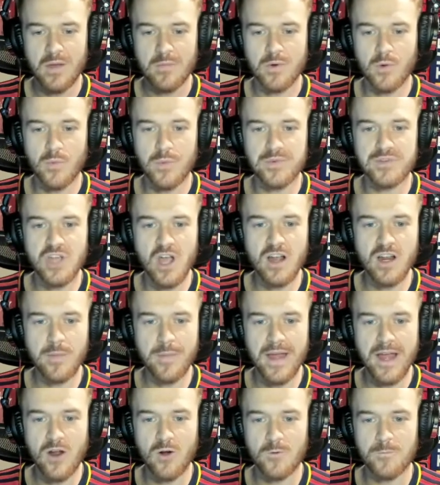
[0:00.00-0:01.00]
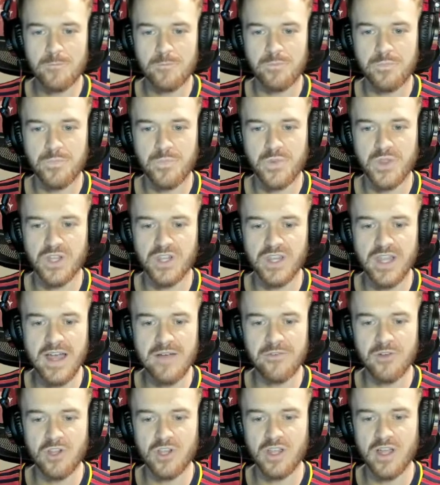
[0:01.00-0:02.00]
When we talk about the
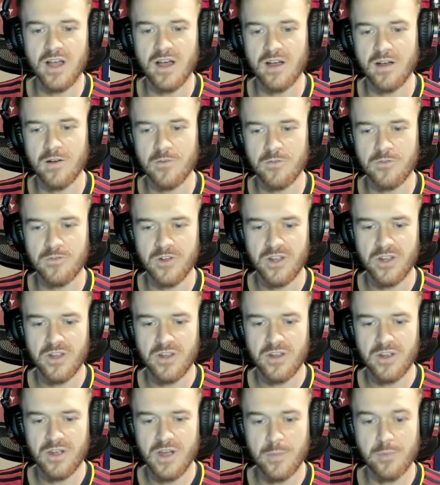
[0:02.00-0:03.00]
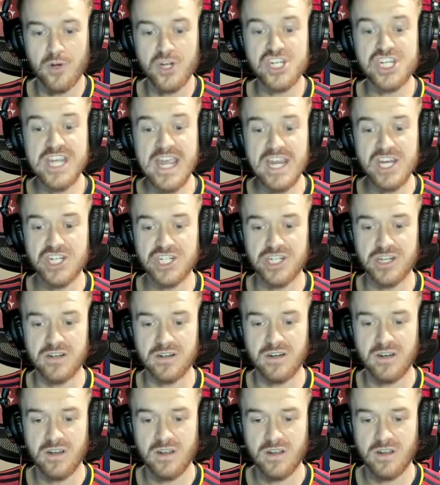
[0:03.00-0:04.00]
level of
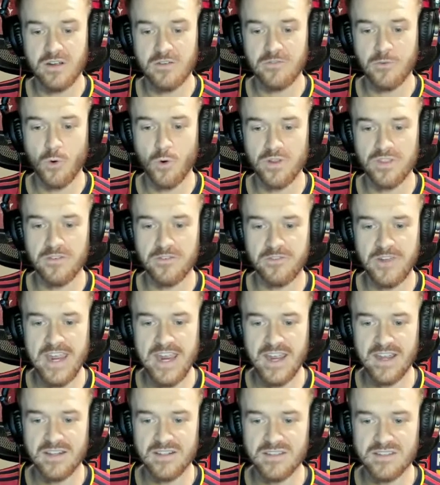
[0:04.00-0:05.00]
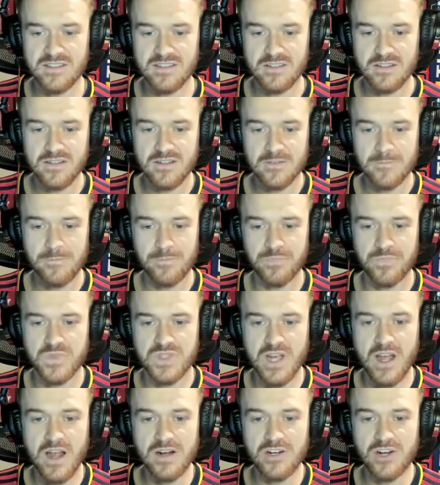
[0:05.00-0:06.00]
appreciation for the fans,
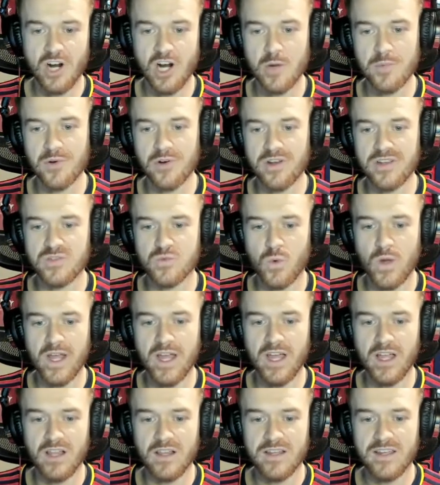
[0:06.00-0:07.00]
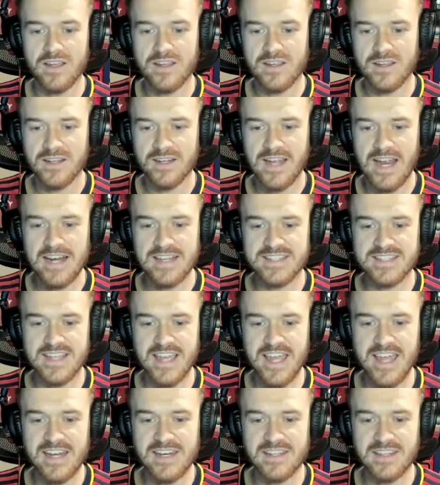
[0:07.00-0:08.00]
Don Garber as well kind of
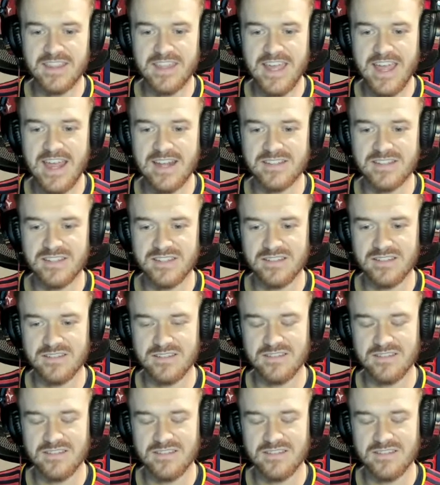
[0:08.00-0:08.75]
said that